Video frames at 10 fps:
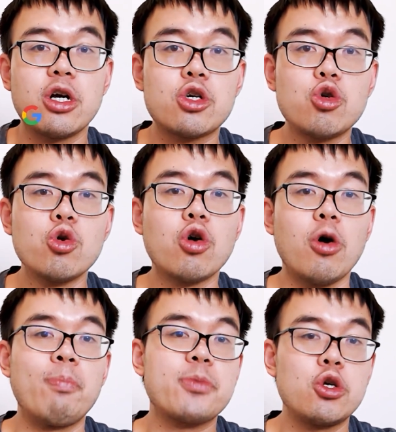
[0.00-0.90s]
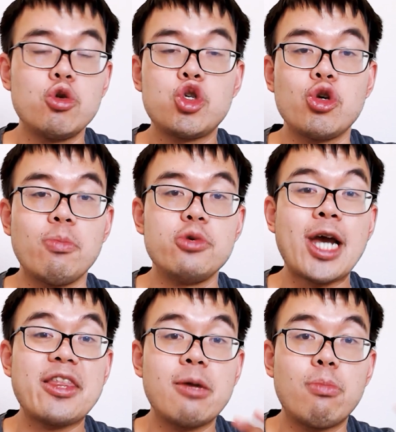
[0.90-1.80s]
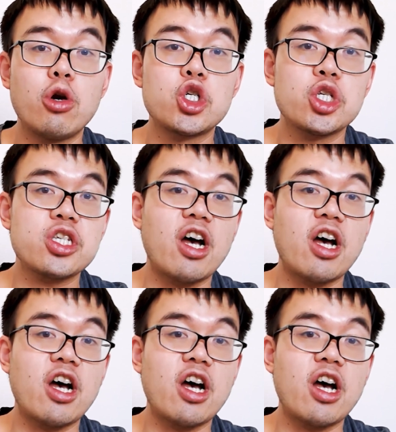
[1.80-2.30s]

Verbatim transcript: Google, YouTube. You had the emergence